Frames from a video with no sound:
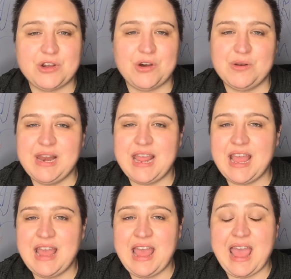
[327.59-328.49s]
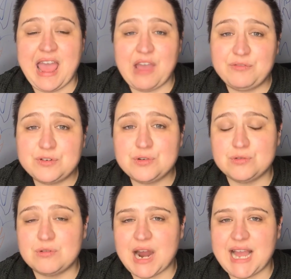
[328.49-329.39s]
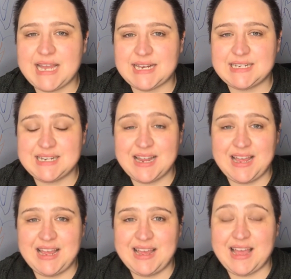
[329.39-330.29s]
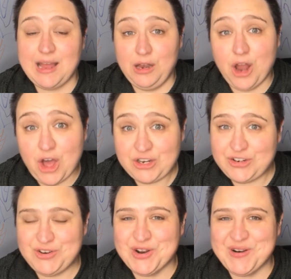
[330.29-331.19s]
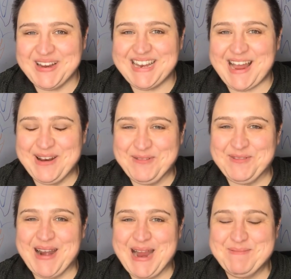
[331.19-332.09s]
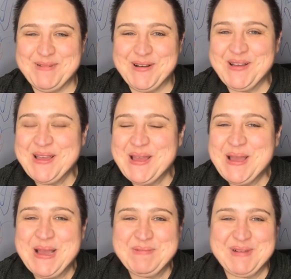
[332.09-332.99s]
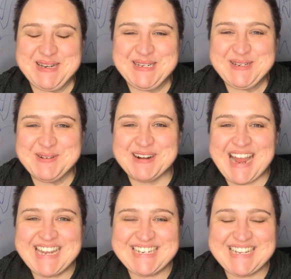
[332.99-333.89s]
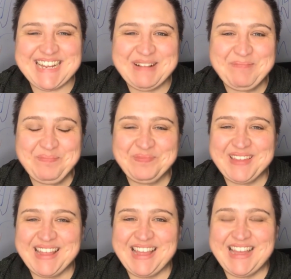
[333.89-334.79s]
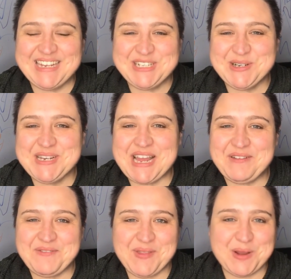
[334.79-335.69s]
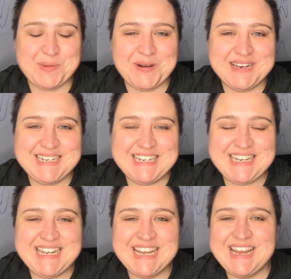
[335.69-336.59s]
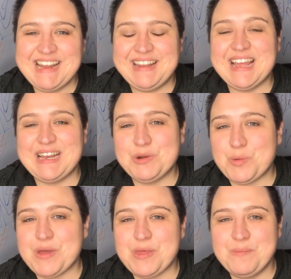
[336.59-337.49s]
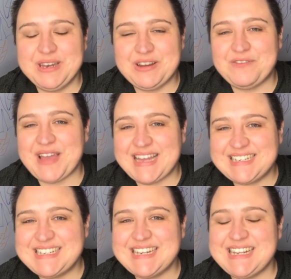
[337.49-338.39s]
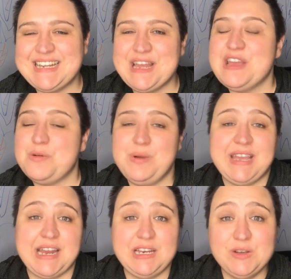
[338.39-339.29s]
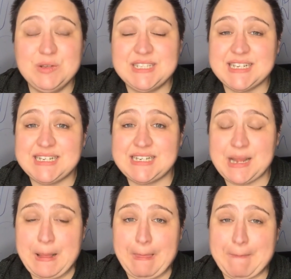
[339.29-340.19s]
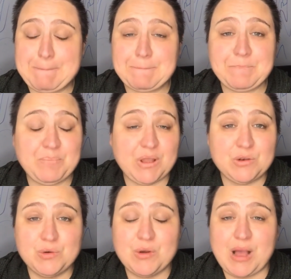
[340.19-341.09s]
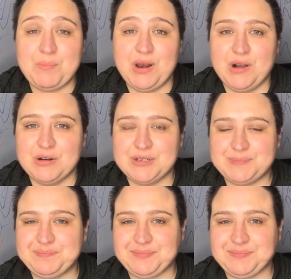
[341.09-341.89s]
only have to write a lot during NaNoWriMo, but the writing should have the quality that with a bit of editing we can use it to upload.